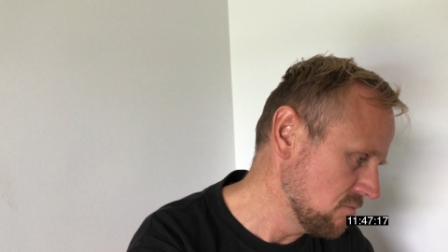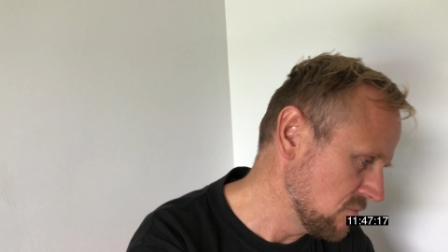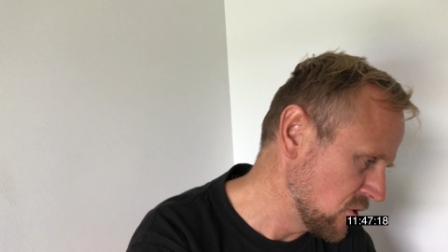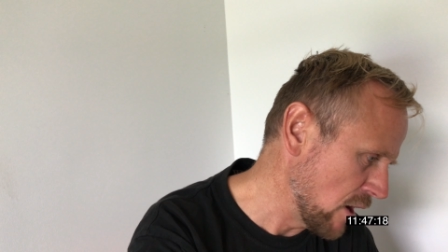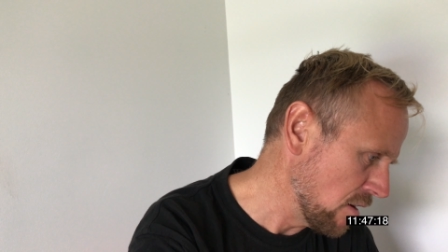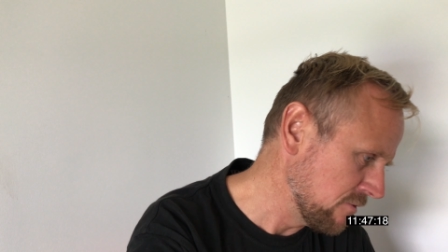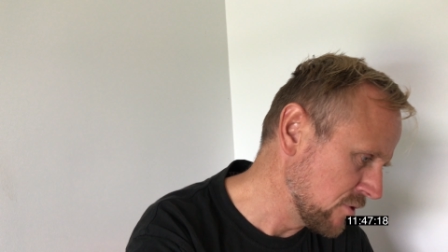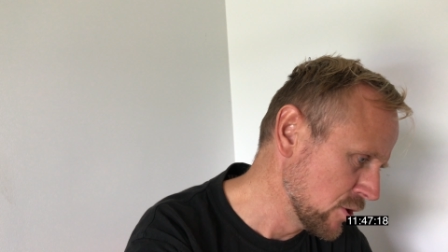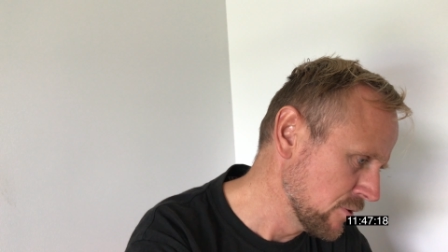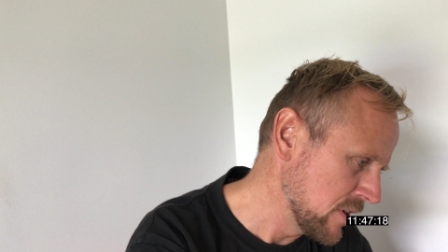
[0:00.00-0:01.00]
sheriff
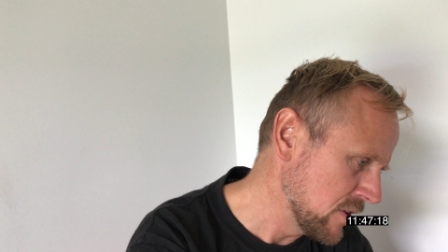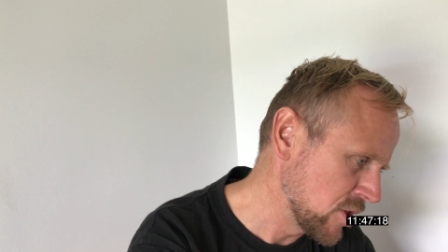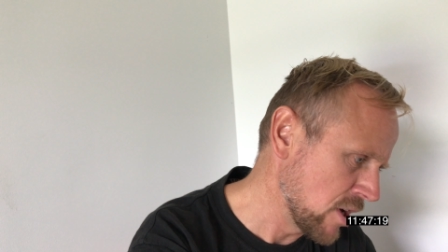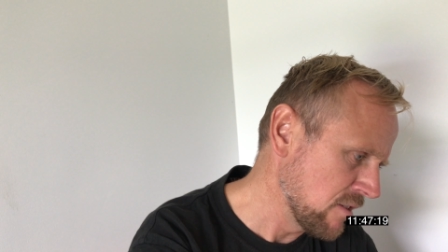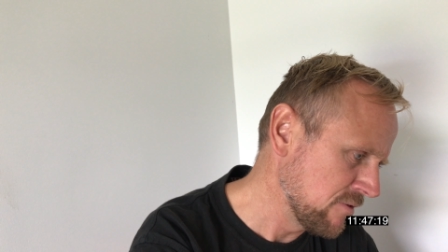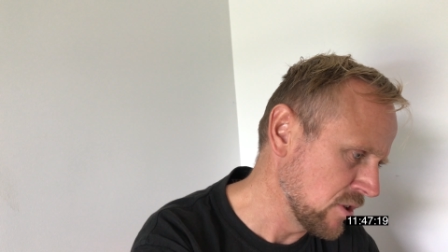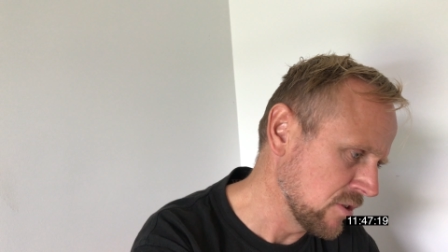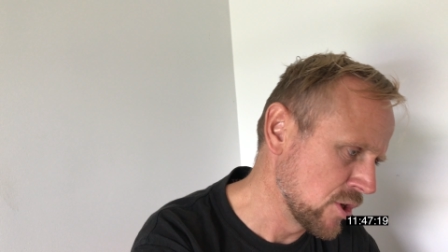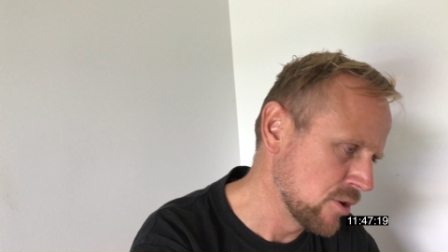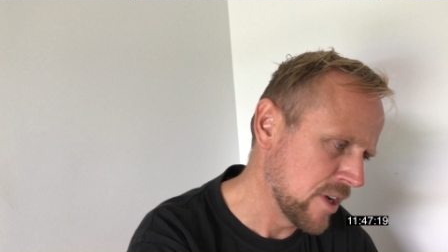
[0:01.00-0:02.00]
jury,
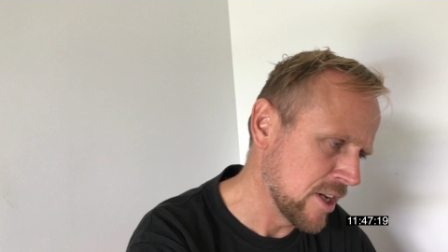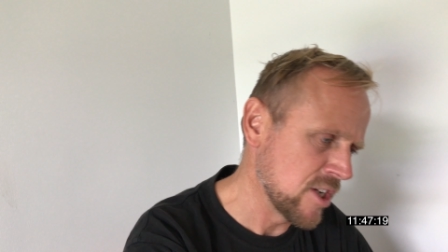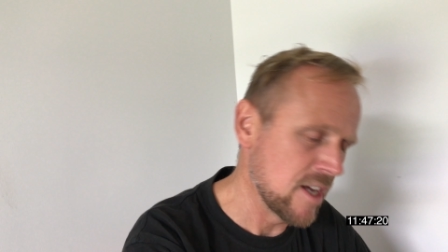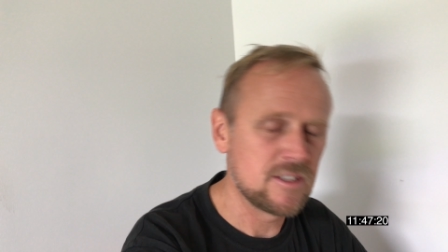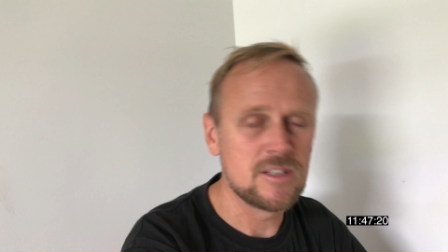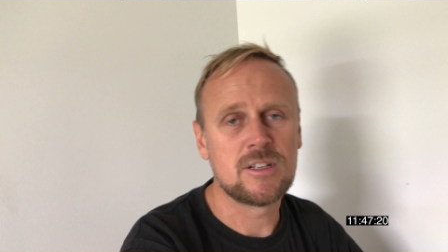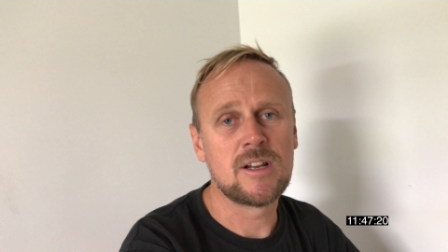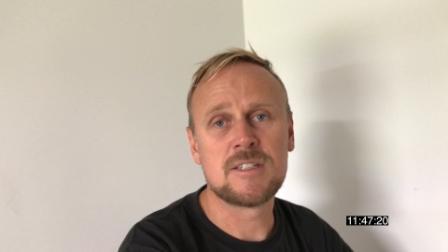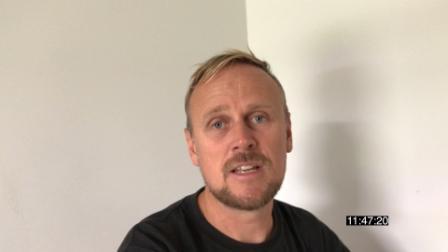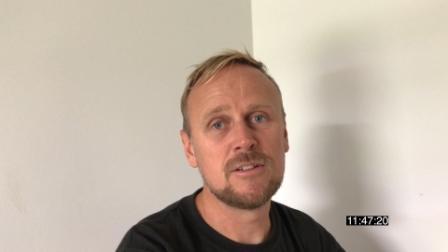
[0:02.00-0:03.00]
sheriff.jury@justice, and
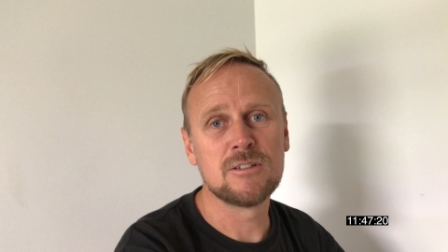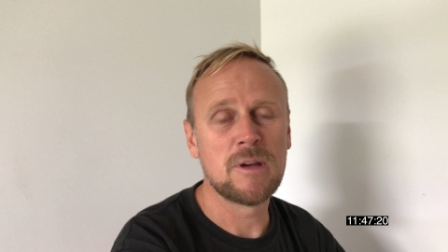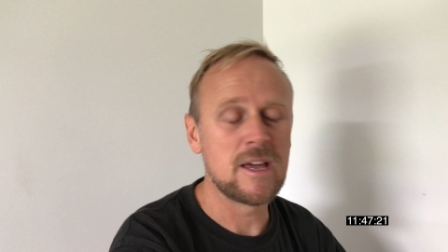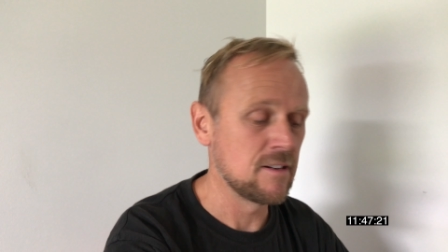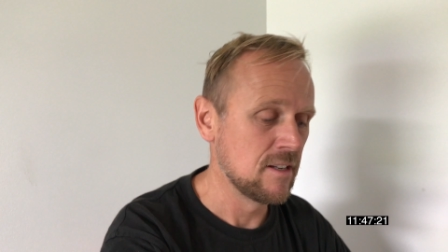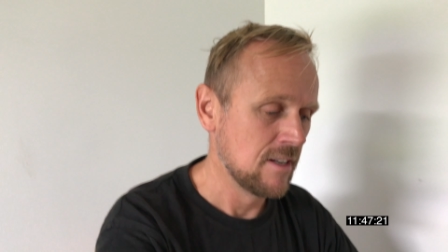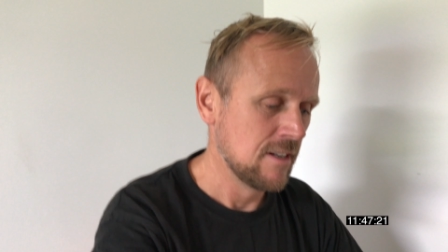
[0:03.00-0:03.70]
I said, look, man,